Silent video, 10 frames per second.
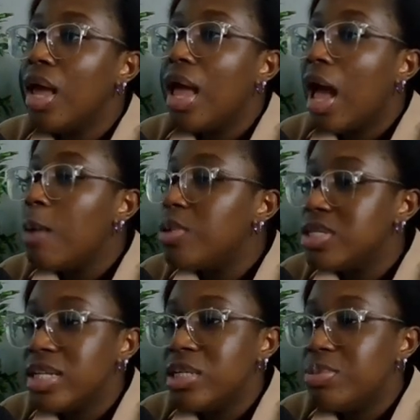I
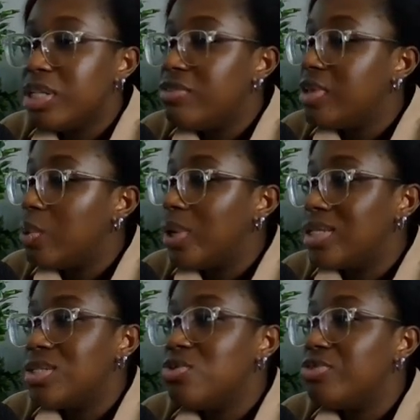personally believe that we are
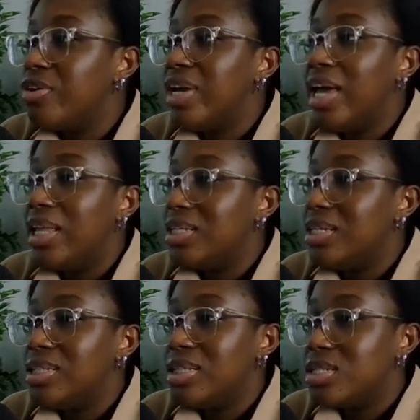still very
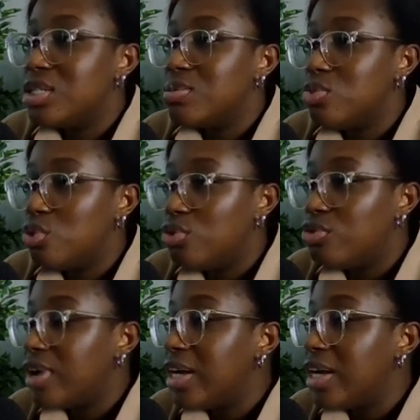early in this move.